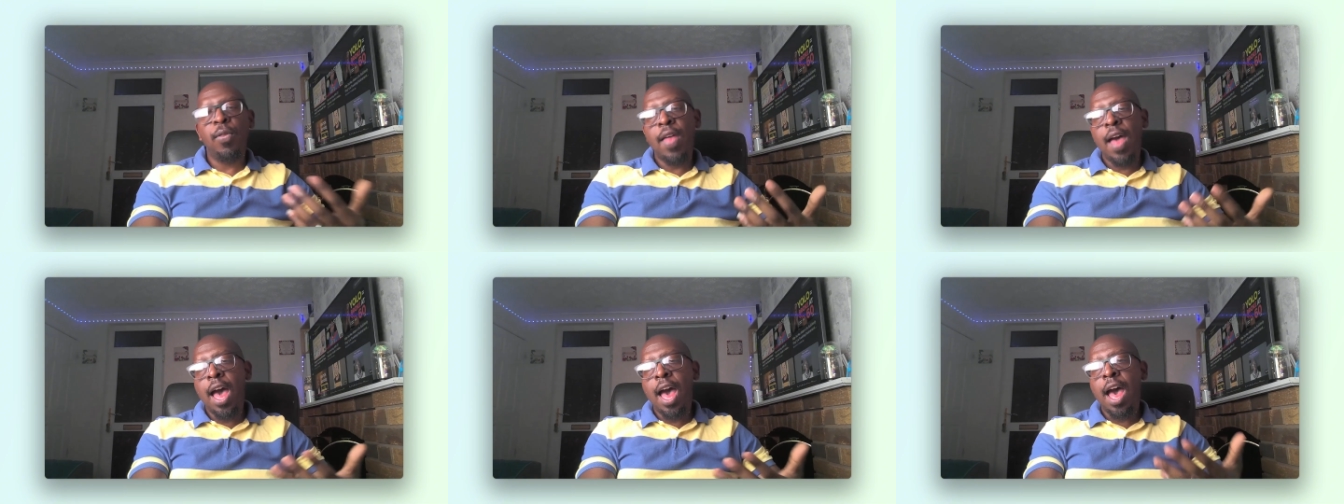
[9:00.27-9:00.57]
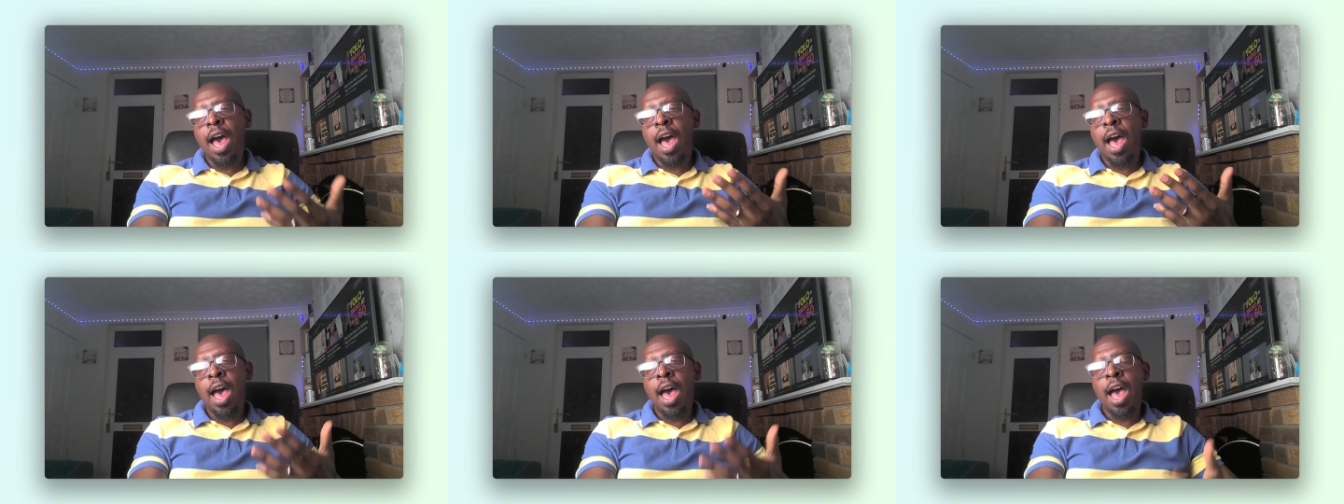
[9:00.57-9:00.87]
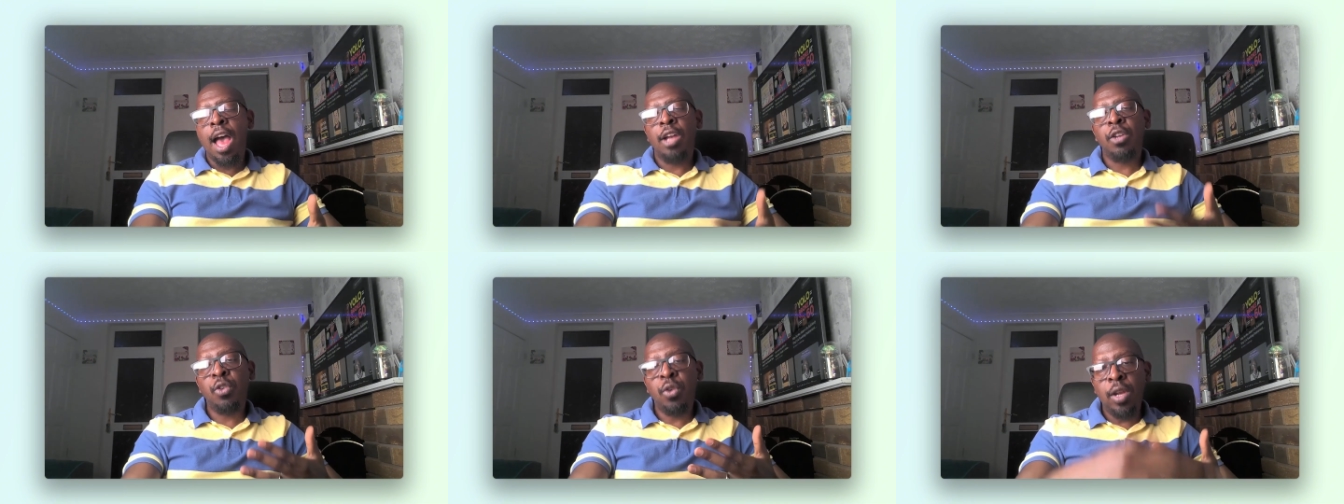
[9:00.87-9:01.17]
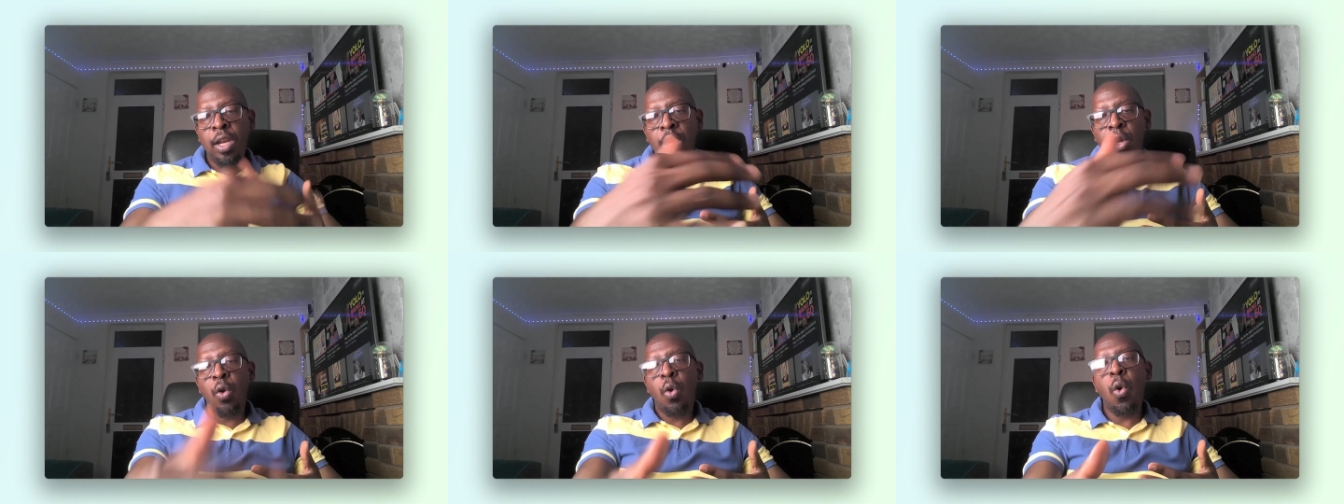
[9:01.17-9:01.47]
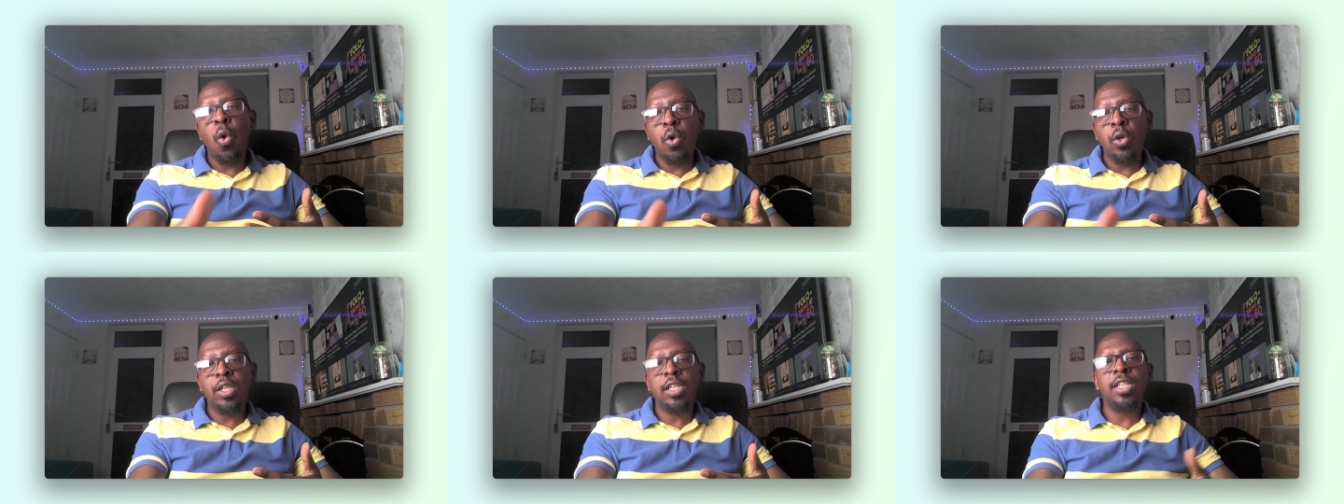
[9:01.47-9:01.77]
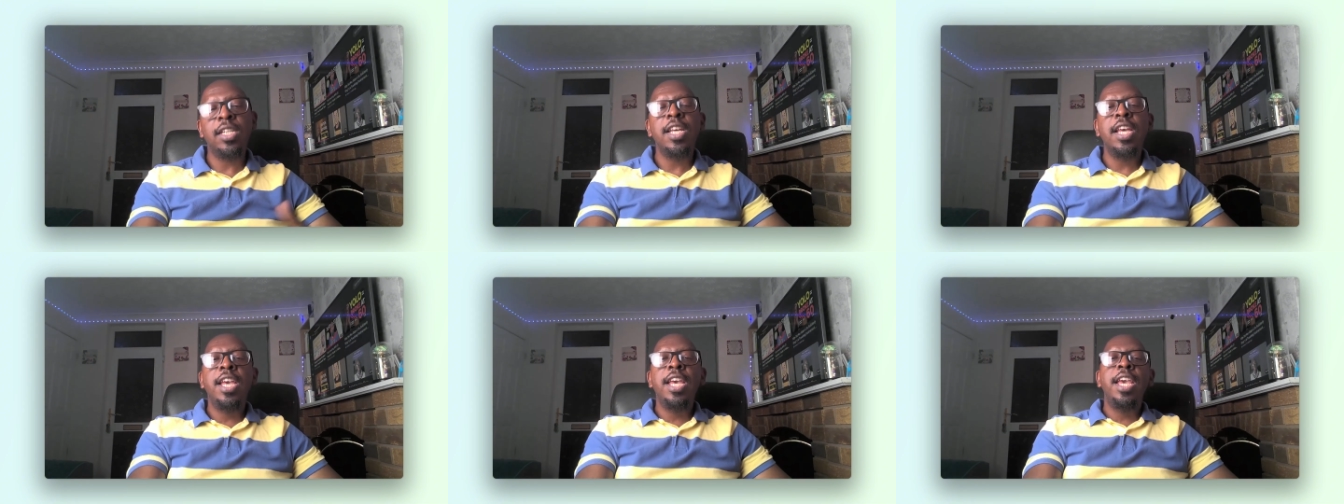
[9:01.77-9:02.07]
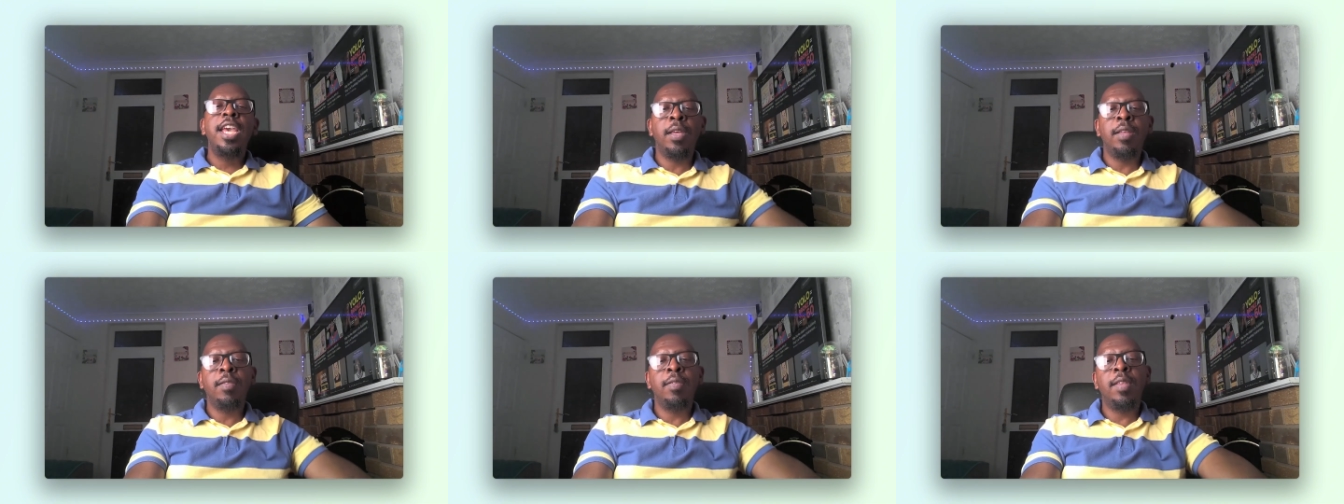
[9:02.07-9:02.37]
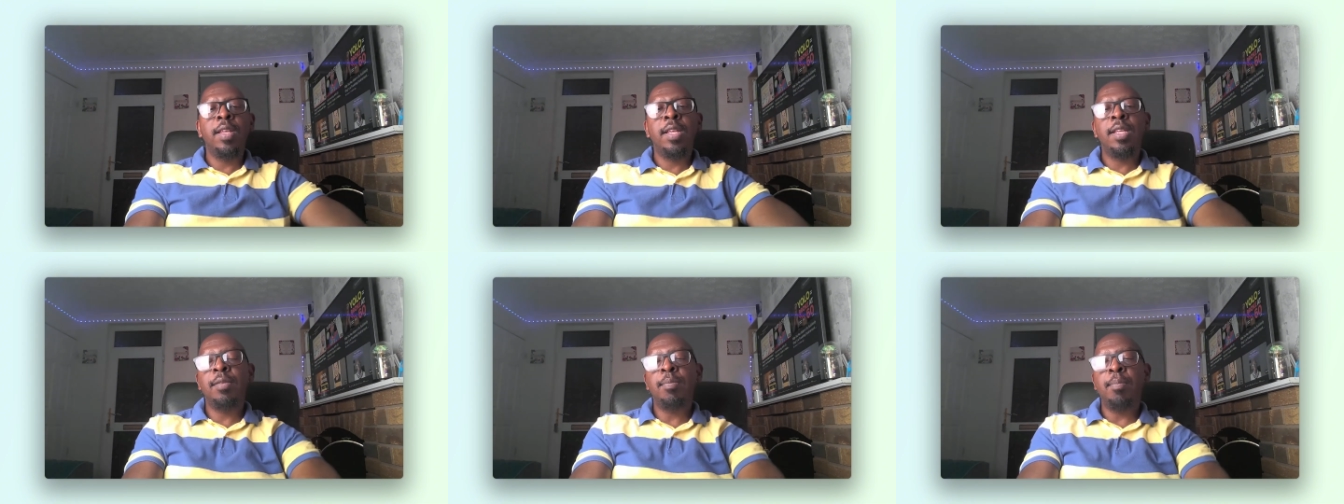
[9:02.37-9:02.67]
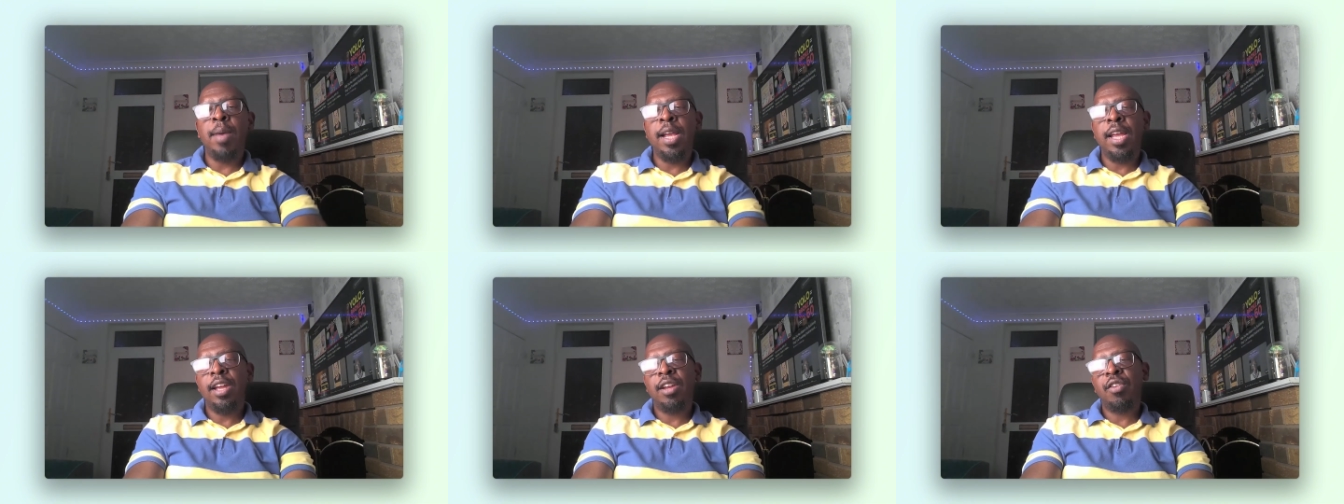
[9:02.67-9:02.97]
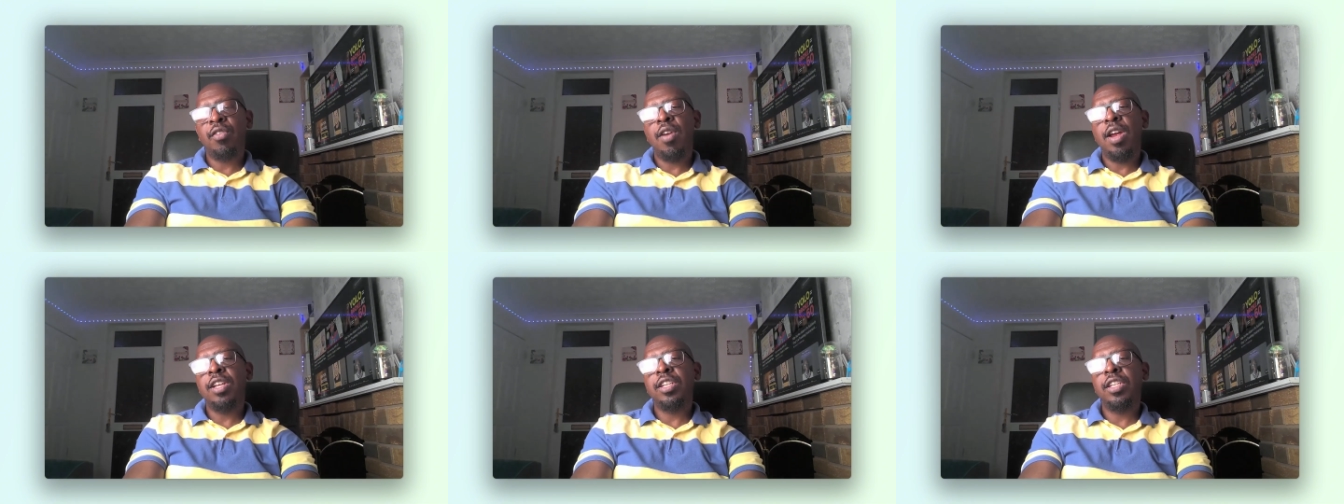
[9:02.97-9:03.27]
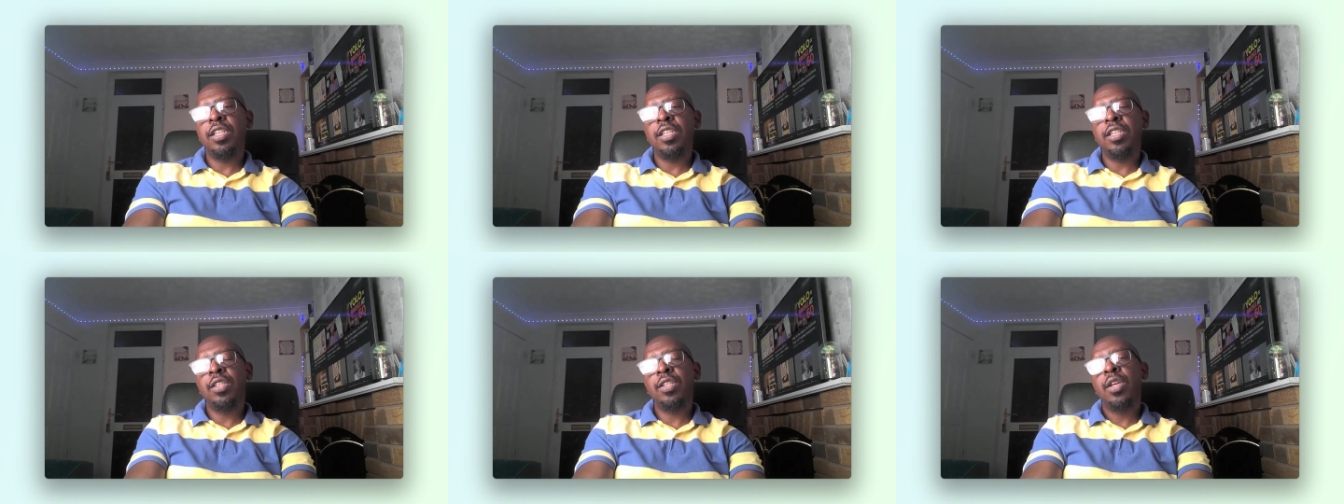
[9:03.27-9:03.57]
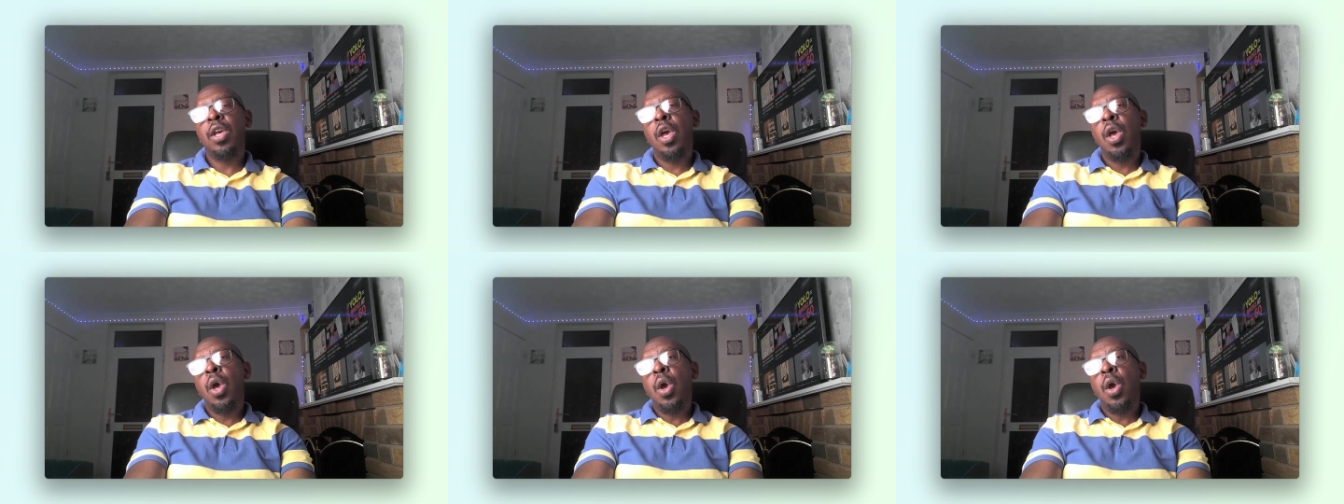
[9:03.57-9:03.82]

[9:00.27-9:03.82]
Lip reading: that are actually caught in these market crashes